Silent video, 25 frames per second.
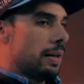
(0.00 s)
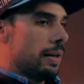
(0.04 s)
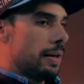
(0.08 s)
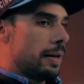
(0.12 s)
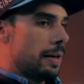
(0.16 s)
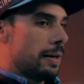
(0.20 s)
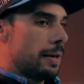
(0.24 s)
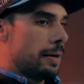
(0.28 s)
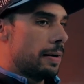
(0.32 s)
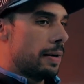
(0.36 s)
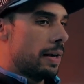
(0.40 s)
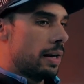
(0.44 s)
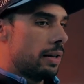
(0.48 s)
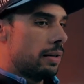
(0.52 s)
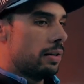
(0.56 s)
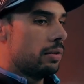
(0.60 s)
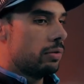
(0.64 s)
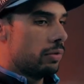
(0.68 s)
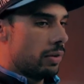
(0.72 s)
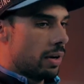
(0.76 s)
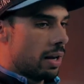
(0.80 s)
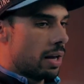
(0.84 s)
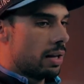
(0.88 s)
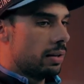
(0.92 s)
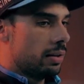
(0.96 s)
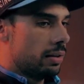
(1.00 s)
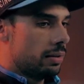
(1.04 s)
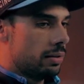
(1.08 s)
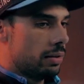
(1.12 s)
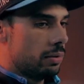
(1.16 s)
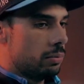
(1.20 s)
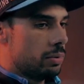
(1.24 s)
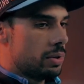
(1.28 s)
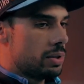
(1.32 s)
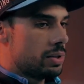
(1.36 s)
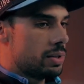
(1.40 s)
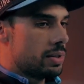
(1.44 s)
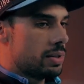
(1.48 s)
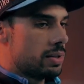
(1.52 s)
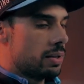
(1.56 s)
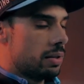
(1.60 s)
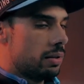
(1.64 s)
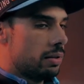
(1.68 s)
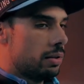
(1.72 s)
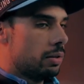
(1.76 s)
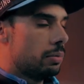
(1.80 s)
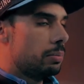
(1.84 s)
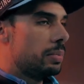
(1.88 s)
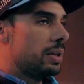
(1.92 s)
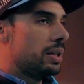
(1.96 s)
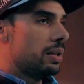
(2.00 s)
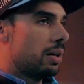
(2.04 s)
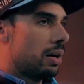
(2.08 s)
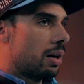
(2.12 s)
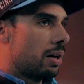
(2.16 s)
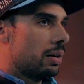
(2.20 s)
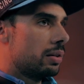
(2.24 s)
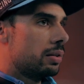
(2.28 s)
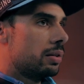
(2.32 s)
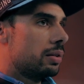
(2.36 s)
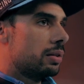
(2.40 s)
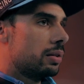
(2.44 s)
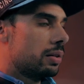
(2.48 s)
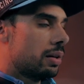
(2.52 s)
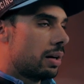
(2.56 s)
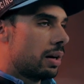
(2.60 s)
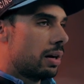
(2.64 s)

and a reality which is a little bit harder.